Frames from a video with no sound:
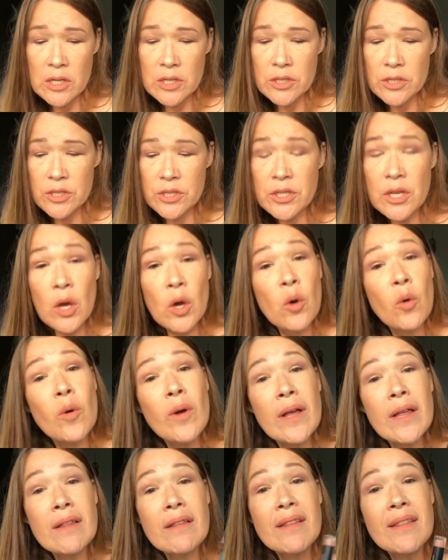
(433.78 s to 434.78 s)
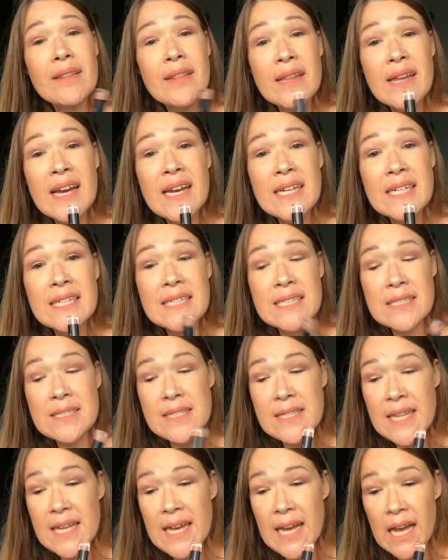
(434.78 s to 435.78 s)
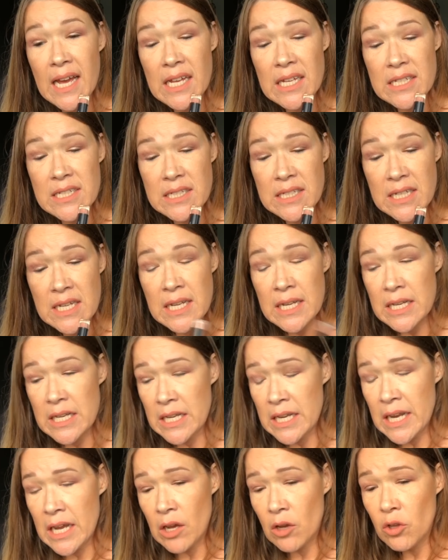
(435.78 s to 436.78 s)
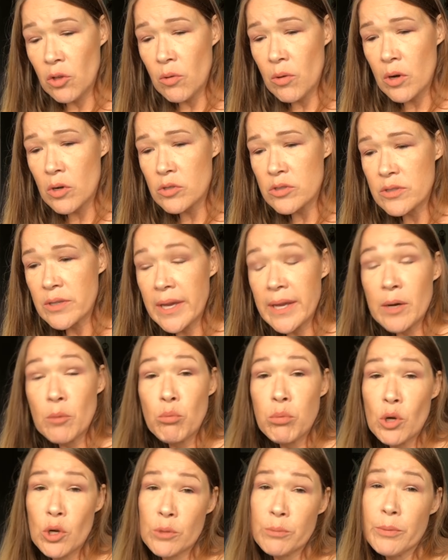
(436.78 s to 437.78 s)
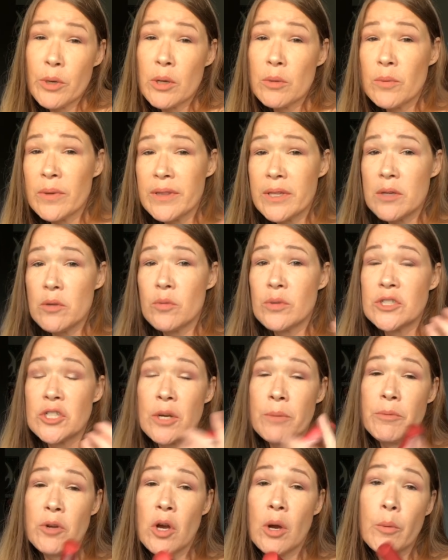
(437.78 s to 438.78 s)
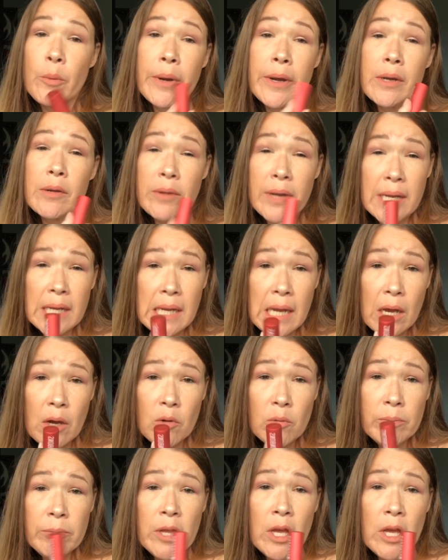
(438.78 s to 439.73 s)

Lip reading: So that is that. Now you also get a bonbon with it, which I'm not wearing right now.